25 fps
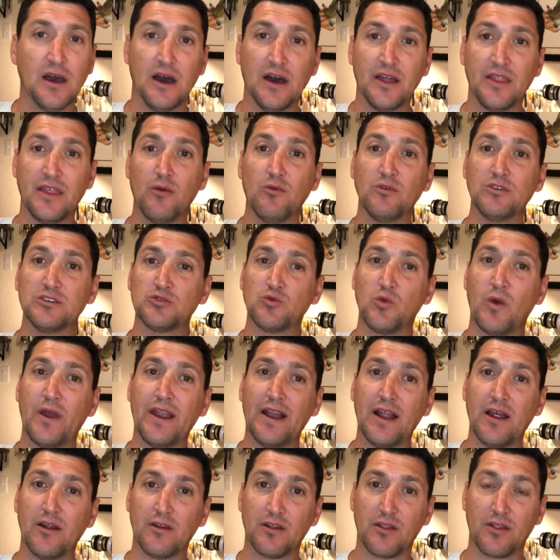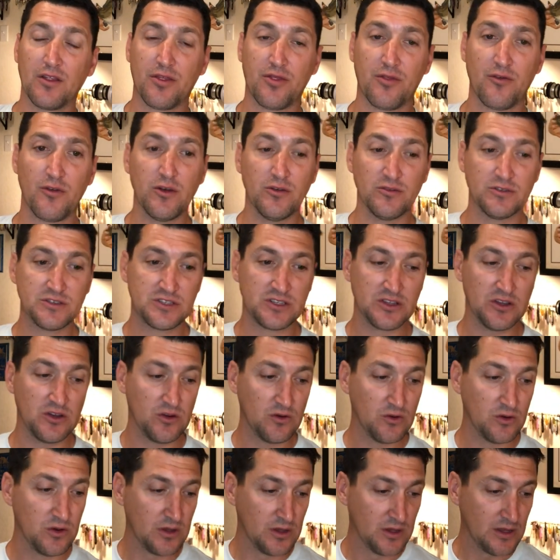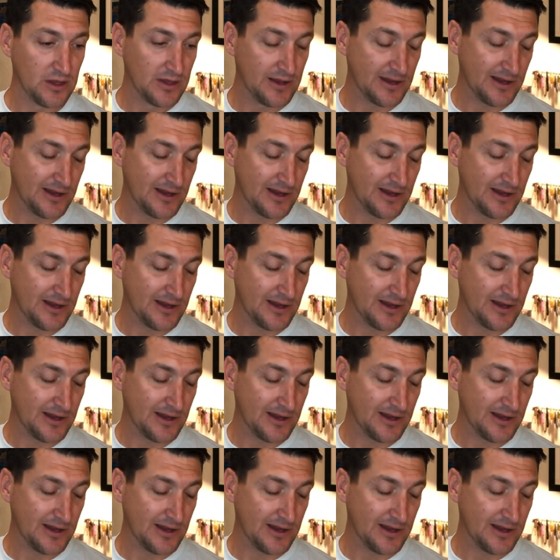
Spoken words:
that was way down in the throat. So,